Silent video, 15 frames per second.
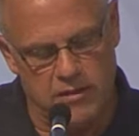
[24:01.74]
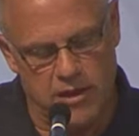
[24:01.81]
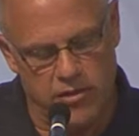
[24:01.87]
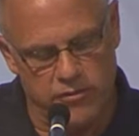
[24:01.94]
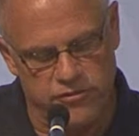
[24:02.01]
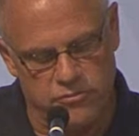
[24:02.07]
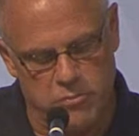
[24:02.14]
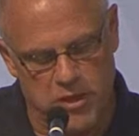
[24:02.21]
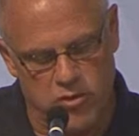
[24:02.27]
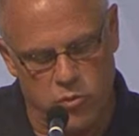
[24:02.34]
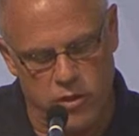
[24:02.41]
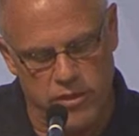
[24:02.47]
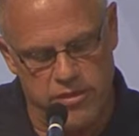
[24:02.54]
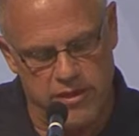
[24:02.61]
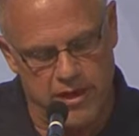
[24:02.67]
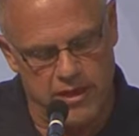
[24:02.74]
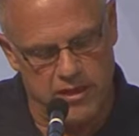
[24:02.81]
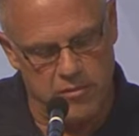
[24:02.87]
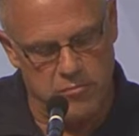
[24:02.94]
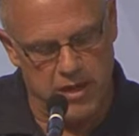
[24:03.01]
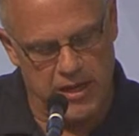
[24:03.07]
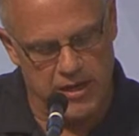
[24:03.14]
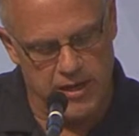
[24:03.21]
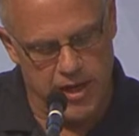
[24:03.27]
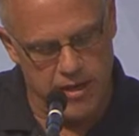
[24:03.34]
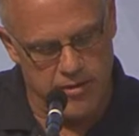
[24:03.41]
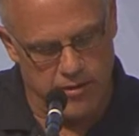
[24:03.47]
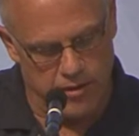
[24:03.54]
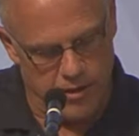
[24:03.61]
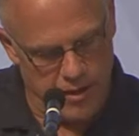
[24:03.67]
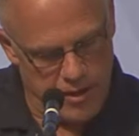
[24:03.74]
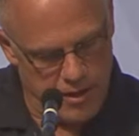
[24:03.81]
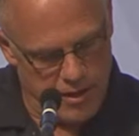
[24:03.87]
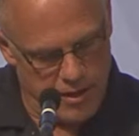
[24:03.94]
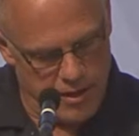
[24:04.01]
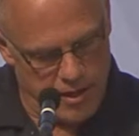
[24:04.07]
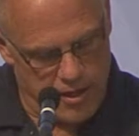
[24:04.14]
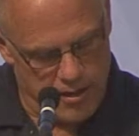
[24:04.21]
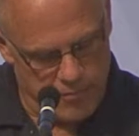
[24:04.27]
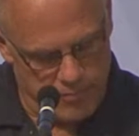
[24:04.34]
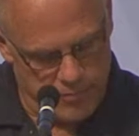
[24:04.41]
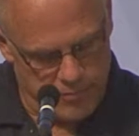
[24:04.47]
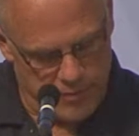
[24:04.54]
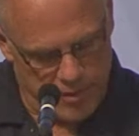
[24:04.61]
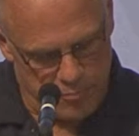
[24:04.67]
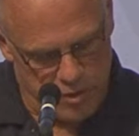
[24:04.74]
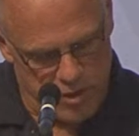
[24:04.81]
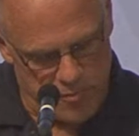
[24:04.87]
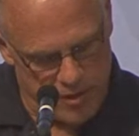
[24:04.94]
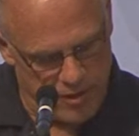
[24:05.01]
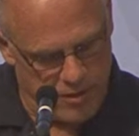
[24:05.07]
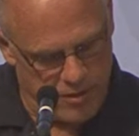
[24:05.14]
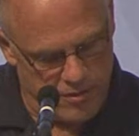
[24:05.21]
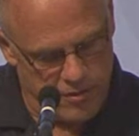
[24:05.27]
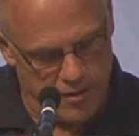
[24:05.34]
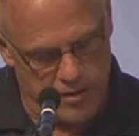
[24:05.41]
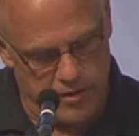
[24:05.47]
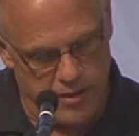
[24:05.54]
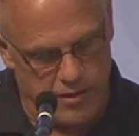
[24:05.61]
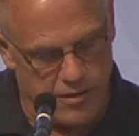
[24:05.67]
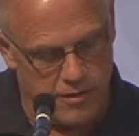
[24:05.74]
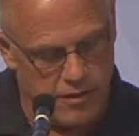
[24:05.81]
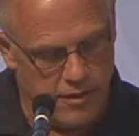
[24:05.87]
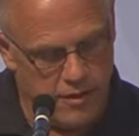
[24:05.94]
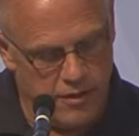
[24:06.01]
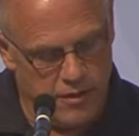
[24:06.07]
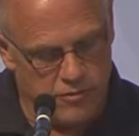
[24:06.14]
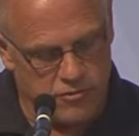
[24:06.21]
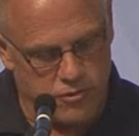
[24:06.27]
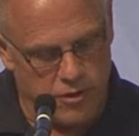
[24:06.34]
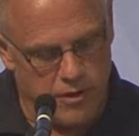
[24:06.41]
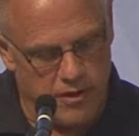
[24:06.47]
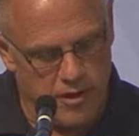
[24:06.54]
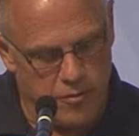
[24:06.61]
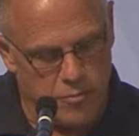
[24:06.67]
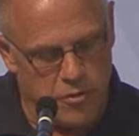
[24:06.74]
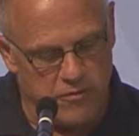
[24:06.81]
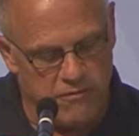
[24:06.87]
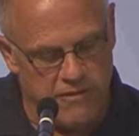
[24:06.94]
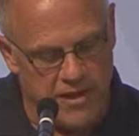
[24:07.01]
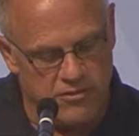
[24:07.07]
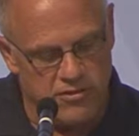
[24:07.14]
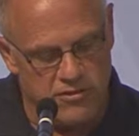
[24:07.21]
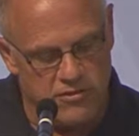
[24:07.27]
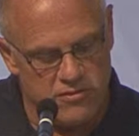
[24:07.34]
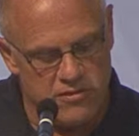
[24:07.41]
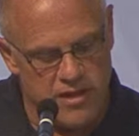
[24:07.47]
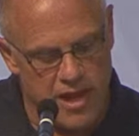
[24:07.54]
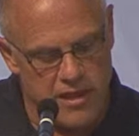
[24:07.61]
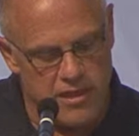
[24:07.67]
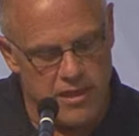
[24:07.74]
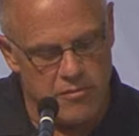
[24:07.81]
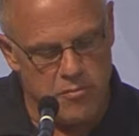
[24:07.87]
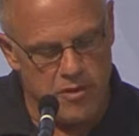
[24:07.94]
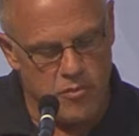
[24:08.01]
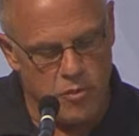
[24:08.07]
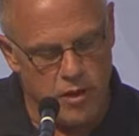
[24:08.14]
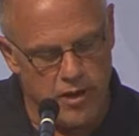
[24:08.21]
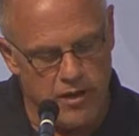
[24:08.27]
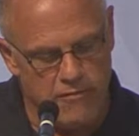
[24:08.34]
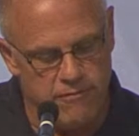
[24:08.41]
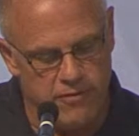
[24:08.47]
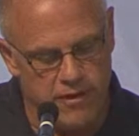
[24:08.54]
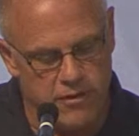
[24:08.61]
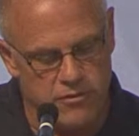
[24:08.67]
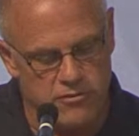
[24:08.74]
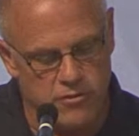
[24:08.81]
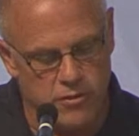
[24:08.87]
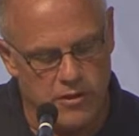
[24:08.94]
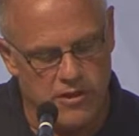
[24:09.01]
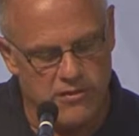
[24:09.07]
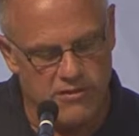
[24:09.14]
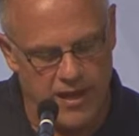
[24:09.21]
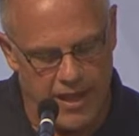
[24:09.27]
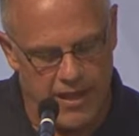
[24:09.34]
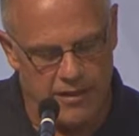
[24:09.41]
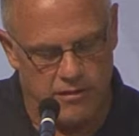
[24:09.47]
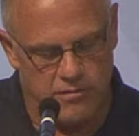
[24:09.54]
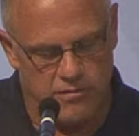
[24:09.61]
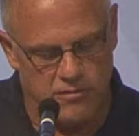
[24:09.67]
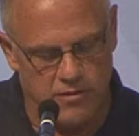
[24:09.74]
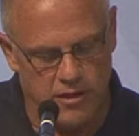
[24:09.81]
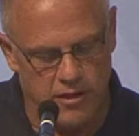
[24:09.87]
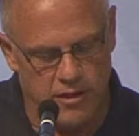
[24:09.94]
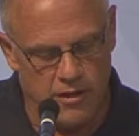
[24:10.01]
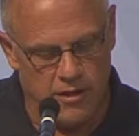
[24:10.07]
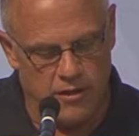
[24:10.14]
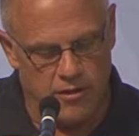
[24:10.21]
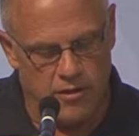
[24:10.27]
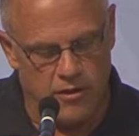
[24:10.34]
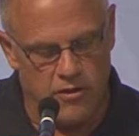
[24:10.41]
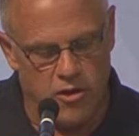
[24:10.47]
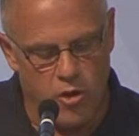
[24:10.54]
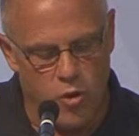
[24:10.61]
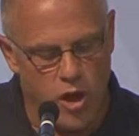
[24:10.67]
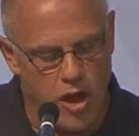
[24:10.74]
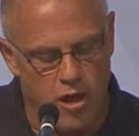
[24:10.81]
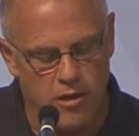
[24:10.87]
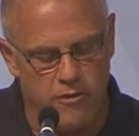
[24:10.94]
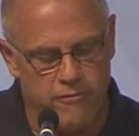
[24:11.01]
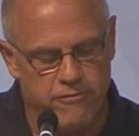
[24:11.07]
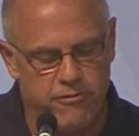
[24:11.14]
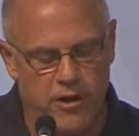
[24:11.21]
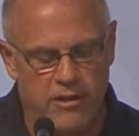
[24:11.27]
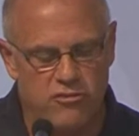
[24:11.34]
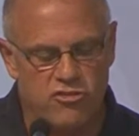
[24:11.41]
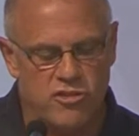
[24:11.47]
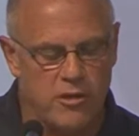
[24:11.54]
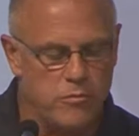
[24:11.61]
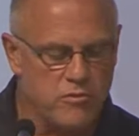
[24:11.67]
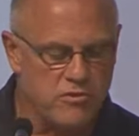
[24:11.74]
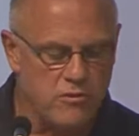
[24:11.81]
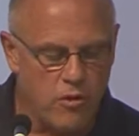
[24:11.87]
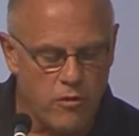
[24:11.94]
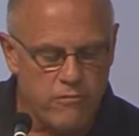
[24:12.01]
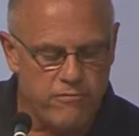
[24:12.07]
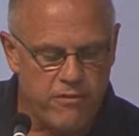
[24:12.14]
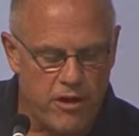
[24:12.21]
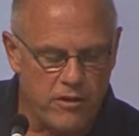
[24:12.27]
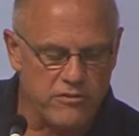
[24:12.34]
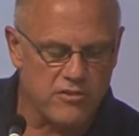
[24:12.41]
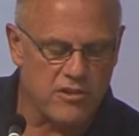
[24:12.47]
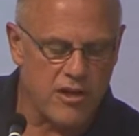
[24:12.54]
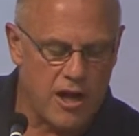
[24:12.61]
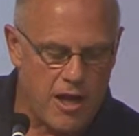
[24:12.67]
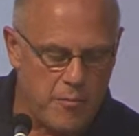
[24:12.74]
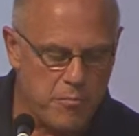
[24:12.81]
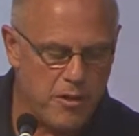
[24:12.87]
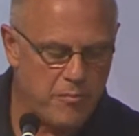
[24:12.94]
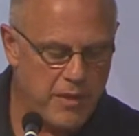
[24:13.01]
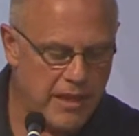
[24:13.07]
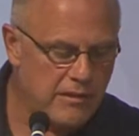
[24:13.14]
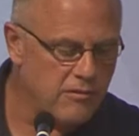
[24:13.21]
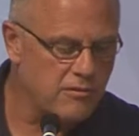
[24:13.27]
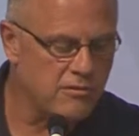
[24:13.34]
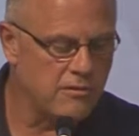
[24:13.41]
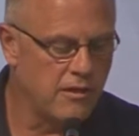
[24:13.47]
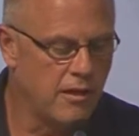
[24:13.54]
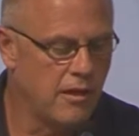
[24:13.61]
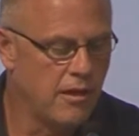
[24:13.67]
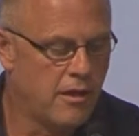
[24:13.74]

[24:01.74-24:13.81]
don't speak one thing and then mean another. I put up on the screen there, professes nothing but what he feels or intends. There are no hollow friendships, no false compliments,